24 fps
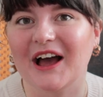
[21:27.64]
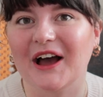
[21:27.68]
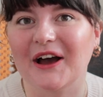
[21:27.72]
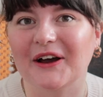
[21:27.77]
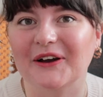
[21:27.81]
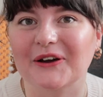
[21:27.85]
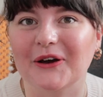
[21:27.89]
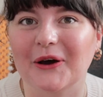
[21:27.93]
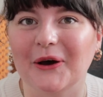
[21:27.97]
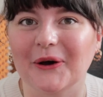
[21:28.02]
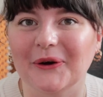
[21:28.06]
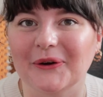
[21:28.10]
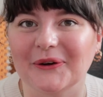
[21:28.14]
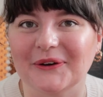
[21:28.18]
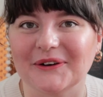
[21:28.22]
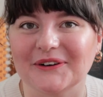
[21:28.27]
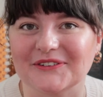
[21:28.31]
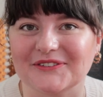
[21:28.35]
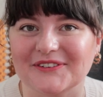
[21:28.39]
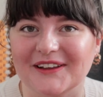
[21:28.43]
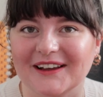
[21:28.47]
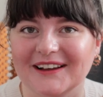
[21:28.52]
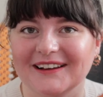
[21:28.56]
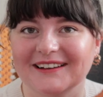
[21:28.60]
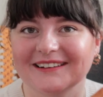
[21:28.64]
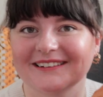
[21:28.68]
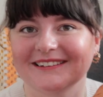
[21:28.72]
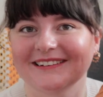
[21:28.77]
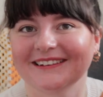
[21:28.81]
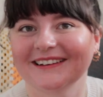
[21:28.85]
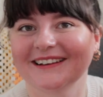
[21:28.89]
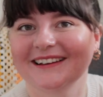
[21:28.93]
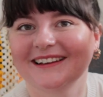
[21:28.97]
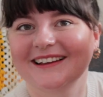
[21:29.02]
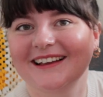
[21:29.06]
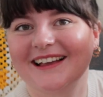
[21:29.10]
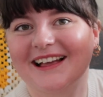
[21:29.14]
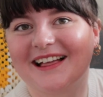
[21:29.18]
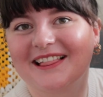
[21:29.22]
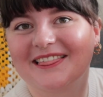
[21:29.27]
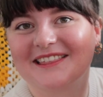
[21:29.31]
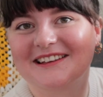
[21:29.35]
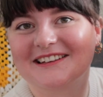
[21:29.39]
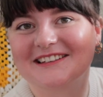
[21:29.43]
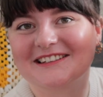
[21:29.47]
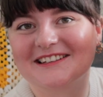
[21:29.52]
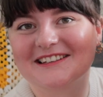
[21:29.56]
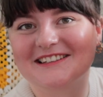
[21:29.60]
a cone of yarn.
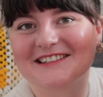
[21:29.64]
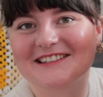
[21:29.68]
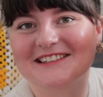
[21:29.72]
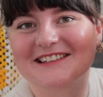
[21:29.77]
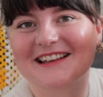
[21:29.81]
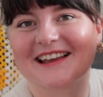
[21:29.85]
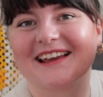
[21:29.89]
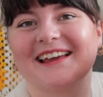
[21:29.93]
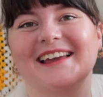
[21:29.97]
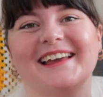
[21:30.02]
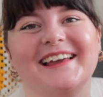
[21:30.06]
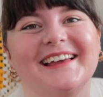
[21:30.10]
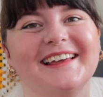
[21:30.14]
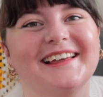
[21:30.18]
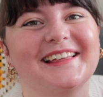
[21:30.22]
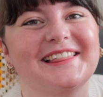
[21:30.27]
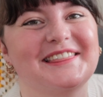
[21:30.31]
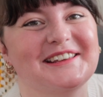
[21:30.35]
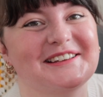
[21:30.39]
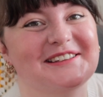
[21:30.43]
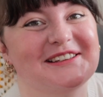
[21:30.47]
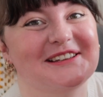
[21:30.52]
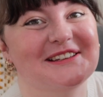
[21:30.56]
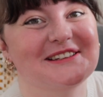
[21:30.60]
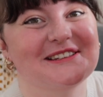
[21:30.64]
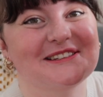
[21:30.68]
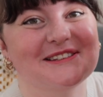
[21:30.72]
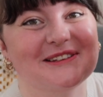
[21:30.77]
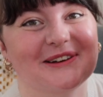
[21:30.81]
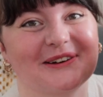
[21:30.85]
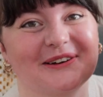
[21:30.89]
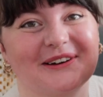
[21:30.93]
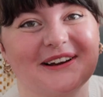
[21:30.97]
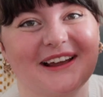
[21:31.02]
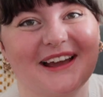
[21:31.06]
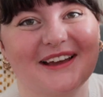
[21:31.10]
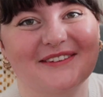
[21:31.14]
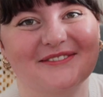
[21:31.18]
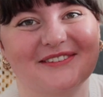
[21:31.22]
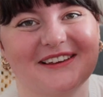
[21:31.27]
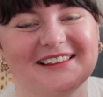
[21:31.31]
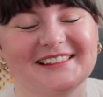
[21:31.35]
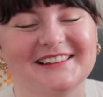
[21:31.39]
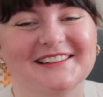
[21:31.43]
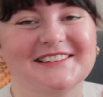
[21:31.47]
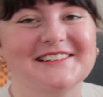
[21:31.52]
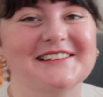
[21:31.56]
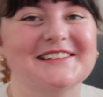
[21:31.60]
This is this is so heavy.
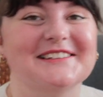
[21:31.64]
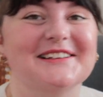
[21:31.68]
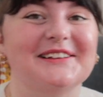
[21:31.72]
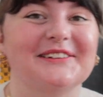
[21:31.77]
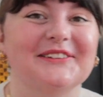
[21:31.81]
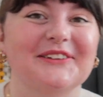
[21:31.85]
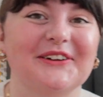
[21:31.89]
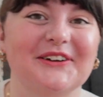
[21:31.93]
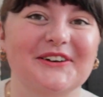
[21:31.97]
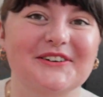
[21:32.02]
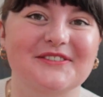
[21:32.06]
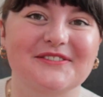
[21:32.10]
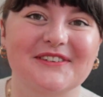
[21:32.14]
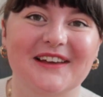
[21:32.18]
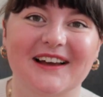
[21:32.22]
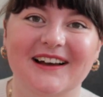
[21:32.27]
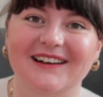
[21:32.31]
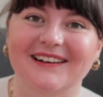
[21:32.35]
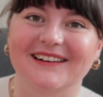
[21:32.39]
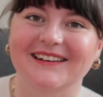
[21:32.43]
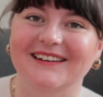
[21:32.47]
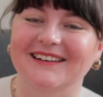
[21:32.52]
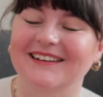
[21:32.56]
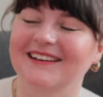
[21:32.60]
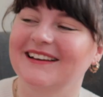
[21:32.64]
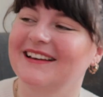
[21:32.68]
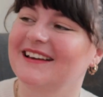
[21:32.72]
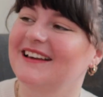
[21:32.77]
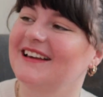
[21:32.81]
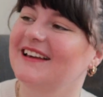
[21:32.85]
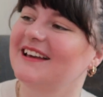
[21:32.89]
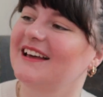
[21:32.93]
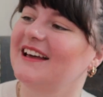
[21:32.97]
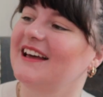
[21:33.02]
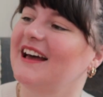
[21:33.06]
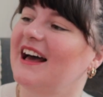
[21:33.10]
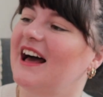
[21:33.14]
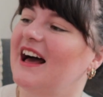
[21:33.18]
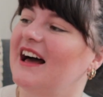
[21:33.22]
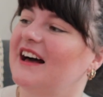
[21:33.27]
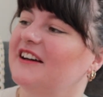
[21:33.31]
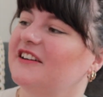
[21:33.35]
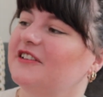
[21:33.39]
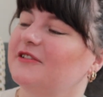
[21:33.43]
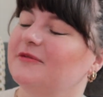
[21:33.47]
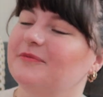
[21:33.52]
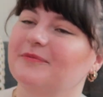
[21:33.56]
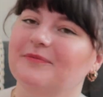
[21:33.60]
This is a lot of yarn.
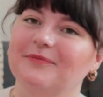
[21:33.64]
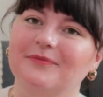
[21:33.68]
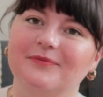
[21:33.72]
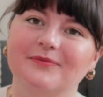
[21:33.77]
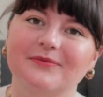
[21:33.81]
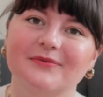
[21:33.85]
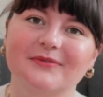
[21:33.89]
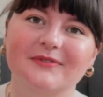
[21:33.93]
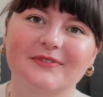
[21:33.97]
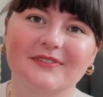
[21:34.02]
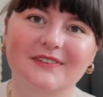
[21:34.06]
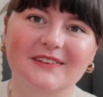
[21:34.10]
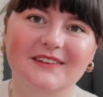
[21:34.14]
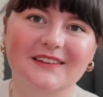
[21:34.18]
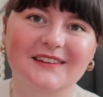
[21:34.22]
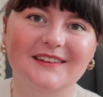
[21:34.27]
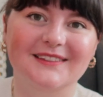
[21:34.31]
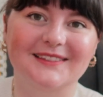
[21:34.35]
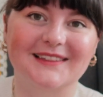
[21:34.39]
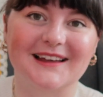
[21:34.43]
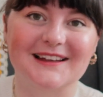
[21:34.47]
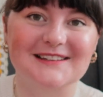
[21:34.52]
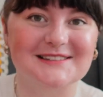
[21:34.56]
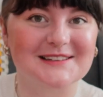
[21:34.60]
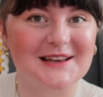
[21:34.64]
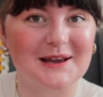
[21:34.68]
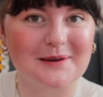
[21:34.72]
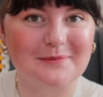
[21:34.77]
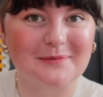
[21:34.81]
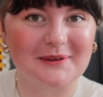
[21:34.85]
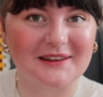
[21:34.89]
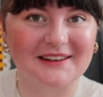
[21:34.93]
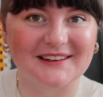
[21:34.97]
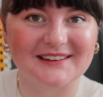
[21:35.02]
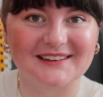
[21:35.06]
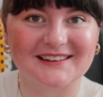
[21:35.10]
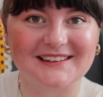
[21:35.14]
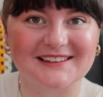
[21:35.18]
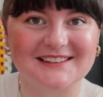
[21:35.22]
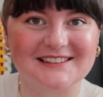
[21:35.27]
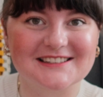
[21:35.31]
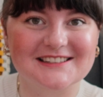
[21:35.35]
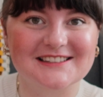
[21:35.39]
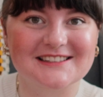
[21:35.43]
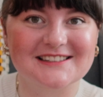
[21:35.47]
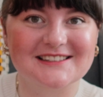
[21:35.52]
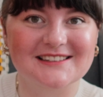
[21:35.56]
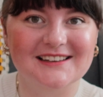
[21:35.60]
That's how big it
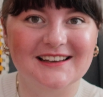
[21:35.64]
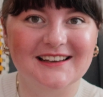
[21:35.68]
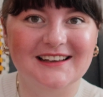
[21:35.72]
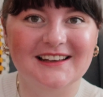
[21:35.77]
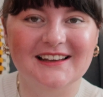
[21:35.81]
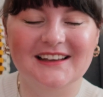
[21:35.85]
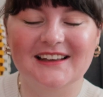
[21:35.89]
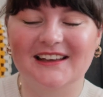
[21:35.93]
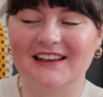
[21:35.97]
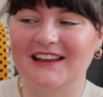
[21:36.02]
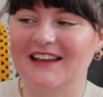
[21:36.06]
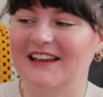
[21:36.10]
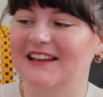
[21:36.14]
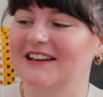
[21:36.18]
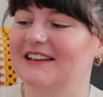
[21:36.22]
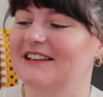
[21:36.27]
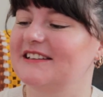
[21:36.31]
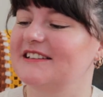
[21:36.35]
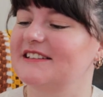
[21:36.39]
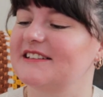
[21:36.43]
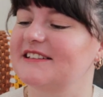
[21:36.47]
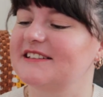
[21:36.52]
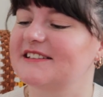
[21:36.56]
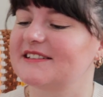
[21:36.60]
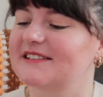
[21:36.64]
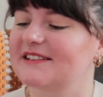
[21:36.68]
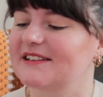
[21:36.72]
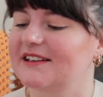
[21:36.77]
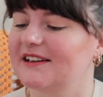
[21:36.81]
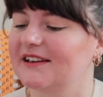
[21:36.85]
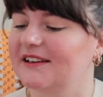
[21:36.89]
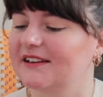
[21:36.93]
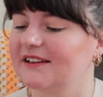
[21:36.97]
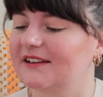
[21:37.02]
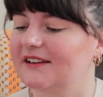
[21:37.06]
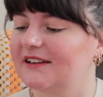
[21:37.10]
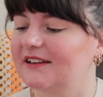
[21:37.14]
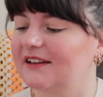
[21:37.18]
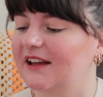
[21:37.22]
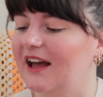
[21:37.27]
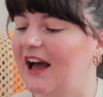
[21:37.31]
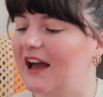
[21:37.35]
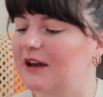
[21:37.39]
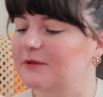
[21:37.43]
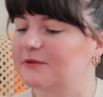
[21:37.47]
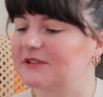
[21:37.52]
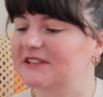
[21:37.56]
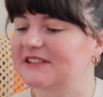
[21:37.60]
is. It is,
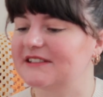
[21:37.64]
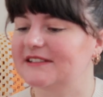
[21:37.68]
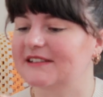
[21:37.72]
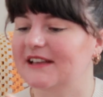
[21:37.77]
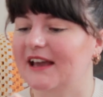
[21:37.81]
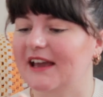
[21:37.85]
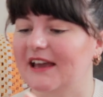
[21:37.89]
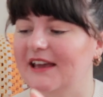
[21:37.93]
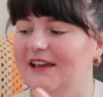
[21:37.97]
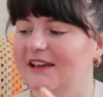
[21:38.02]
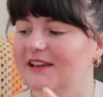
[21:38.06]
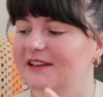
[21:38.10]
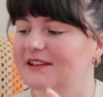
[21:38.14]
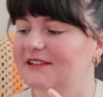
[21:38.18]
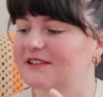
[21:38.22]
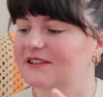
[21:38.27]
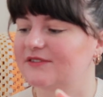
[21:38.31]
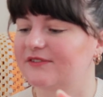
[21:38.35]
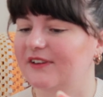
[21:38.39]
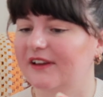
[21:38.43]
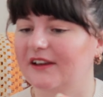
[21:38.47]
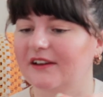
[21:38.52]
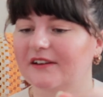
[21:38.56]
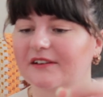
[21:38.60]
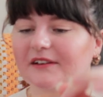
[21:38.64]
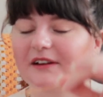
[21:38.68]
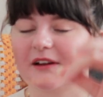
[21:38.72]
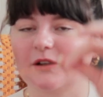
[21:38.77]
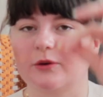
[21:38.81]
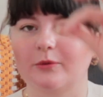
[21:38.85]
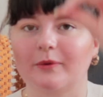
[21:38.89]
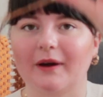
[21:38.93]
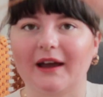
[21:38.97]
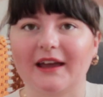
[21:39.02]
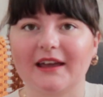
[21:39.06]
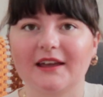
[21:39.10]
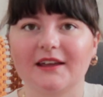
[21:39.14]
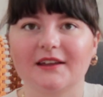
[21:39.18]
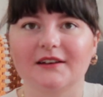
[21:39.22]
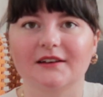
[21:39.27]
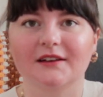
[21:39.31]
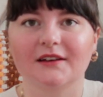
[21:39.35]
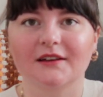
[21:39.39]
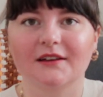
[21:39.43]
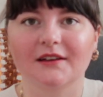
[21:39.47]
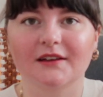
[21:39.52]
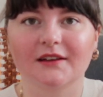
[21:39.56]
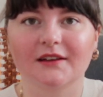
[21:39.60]
I would say it's fingering weight.